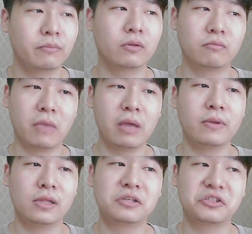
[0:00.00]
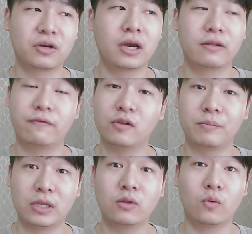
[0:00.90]
But maybe let's try the
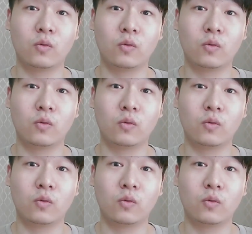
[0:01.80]
Filipino